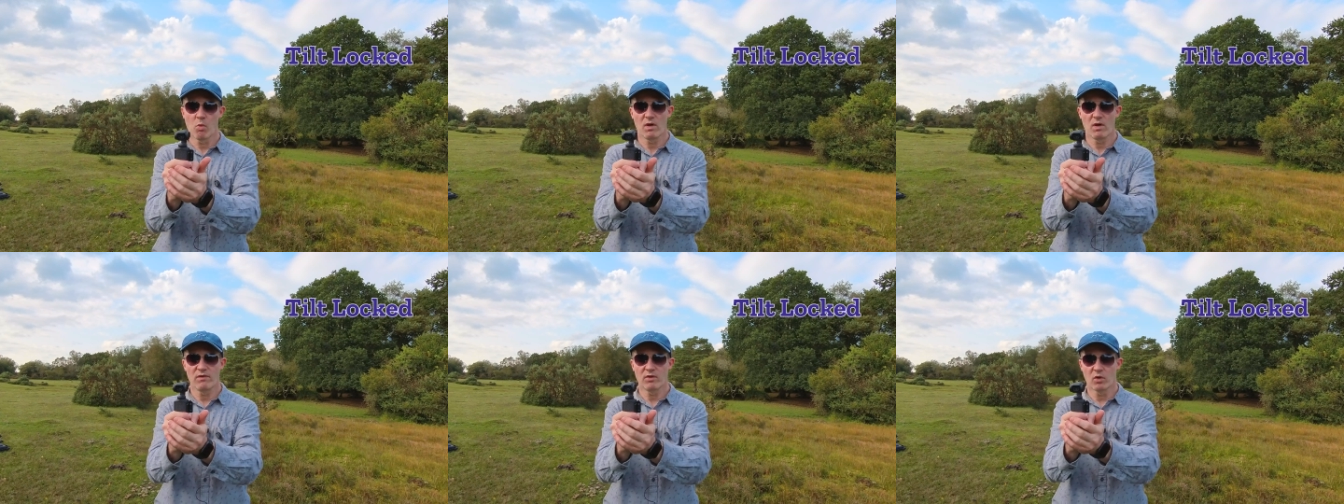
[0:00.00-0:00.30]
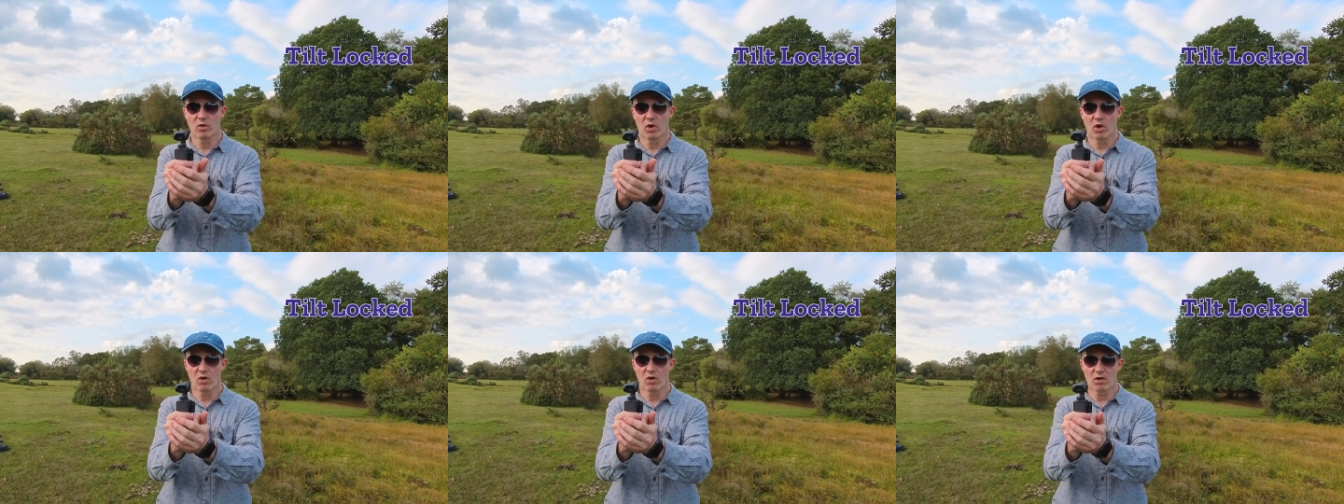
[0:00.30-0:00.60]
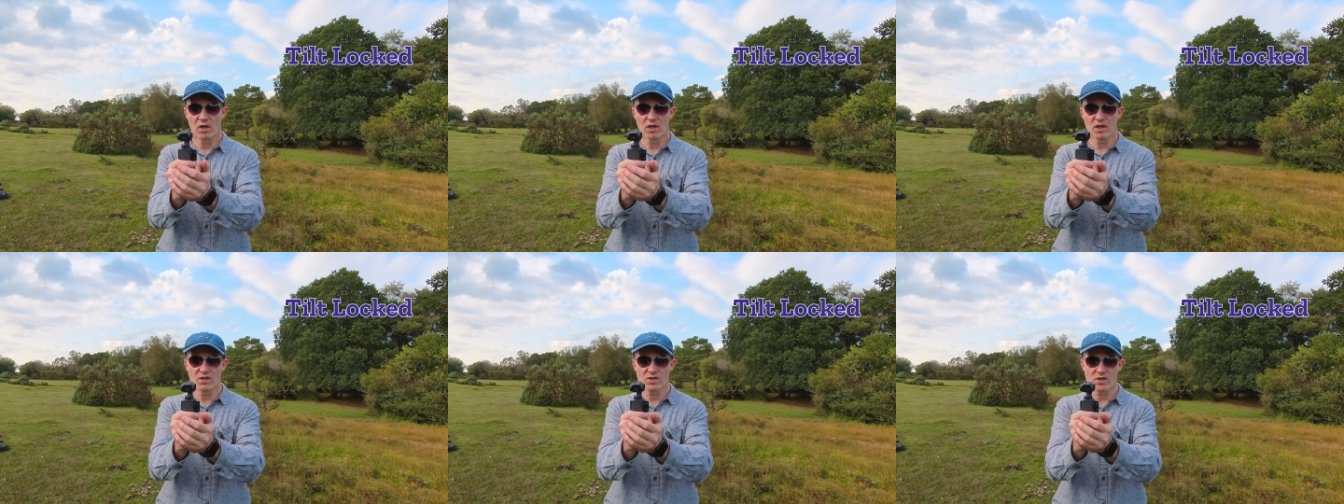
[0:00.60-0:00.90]
with your
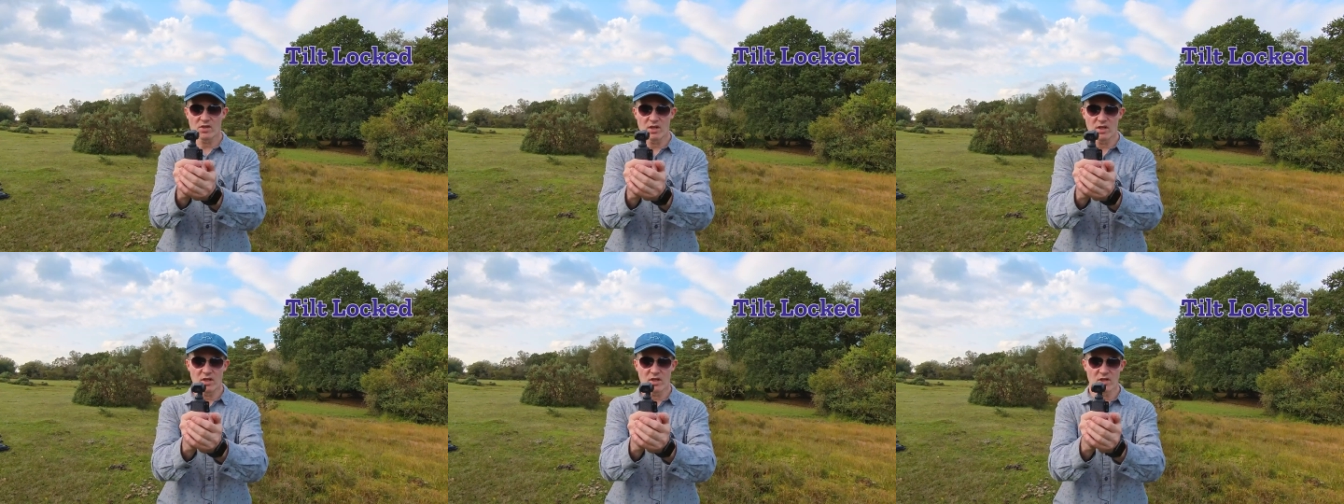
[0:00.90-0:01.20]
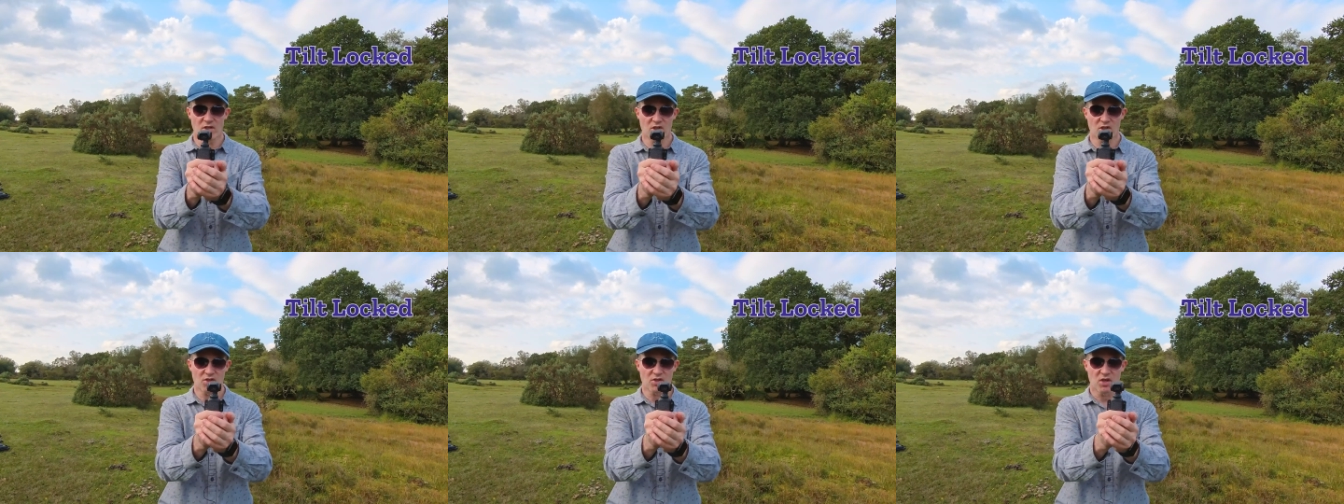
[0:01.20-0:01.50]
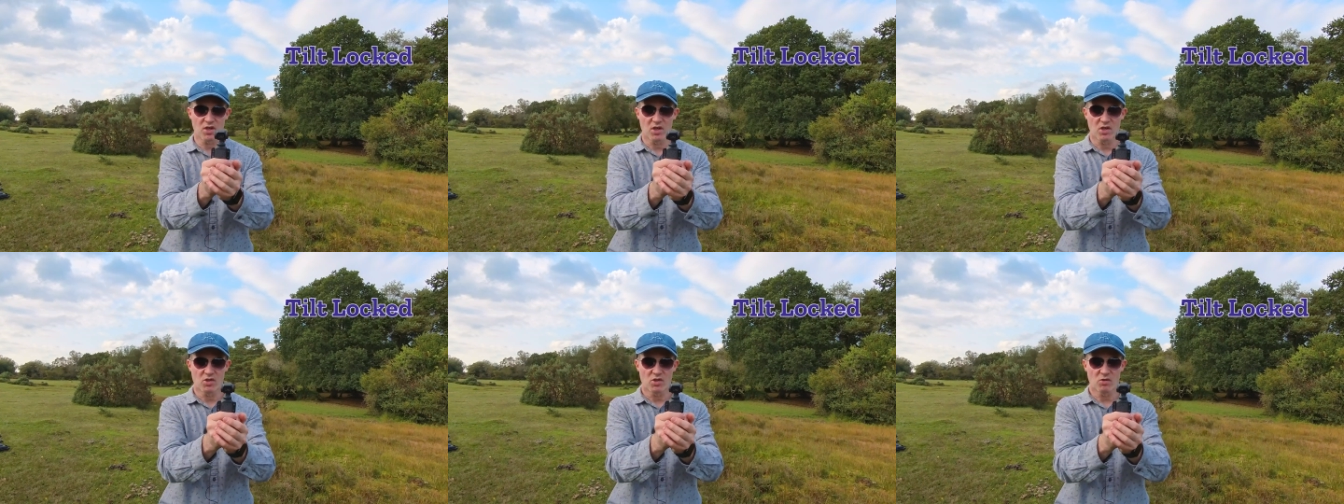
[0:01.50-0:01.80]
horizon and you can
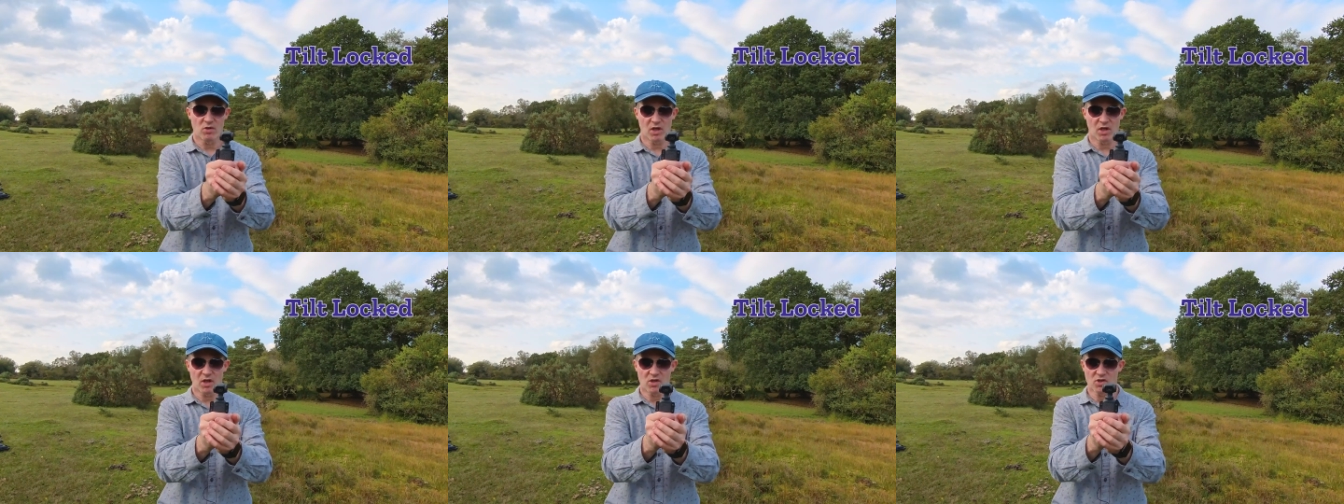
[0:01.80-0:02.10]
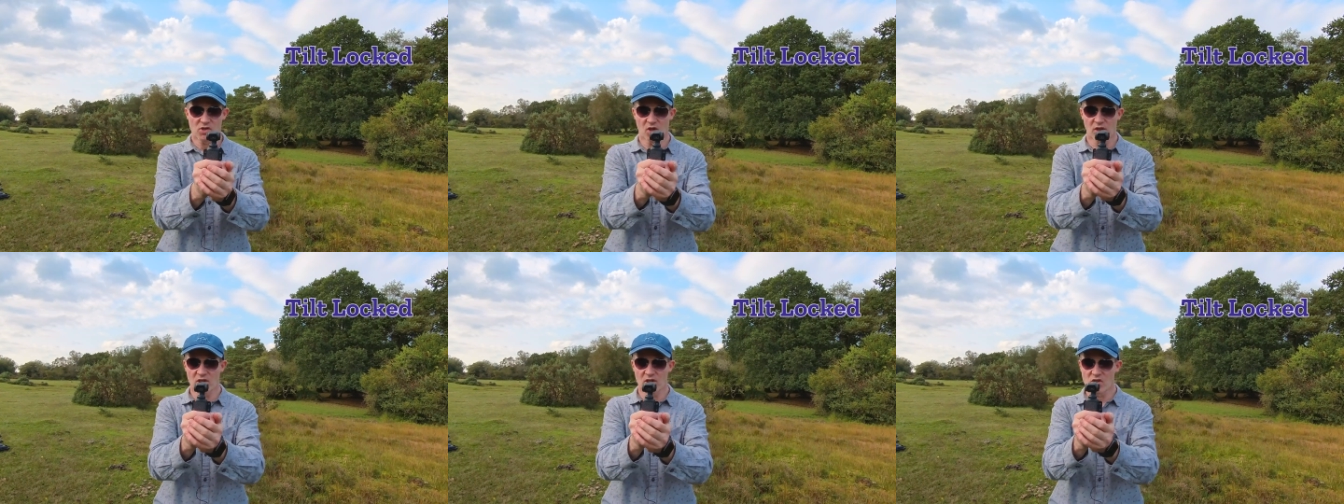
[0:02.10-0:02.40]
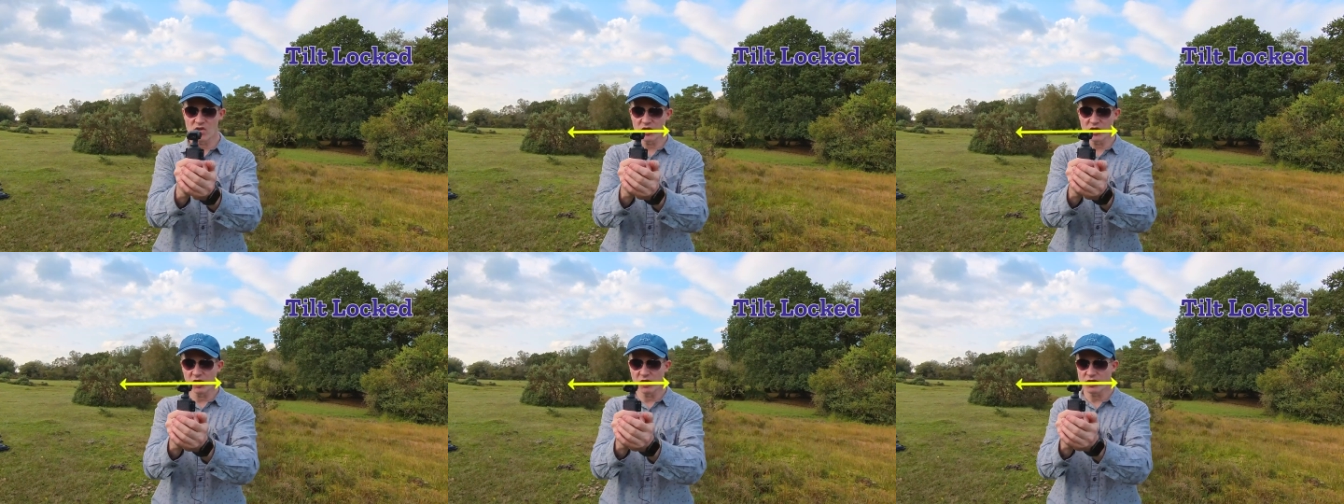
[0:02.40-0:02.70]
just do like a dolly
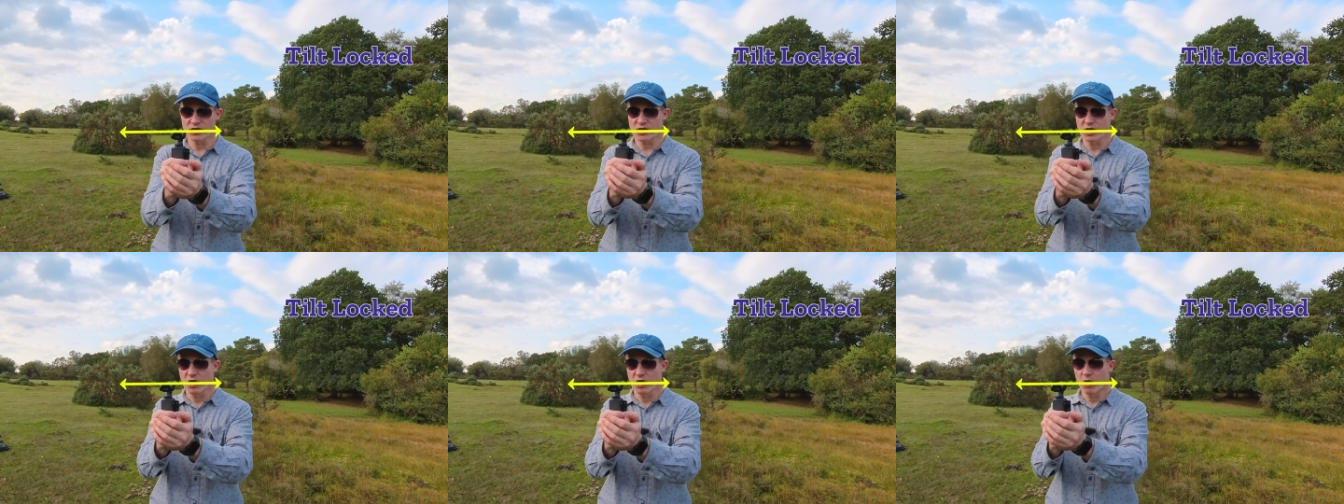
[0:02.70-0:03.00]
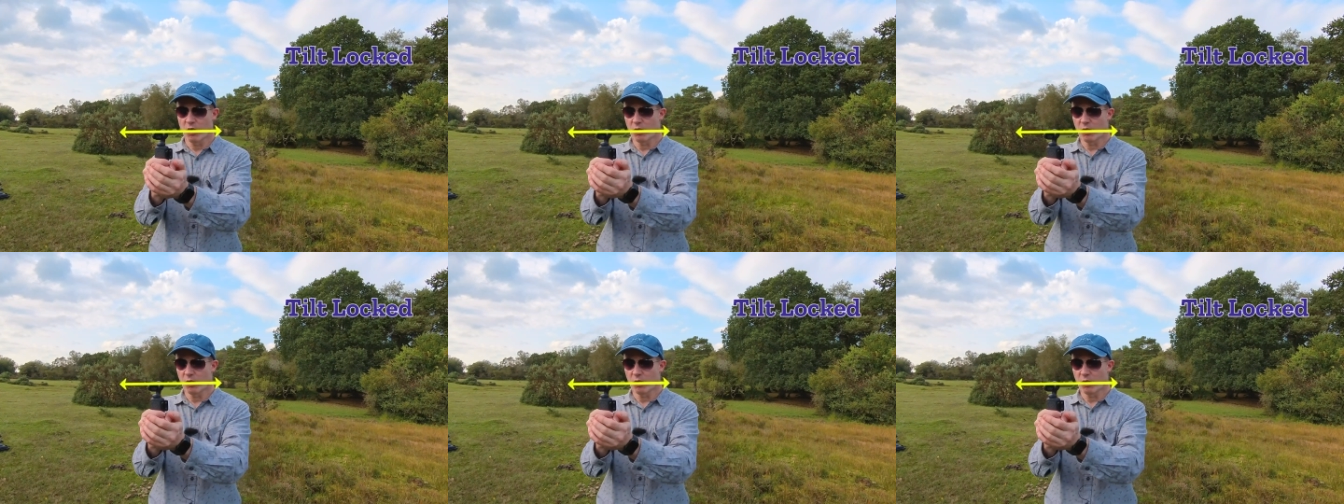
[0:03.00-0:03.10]
shot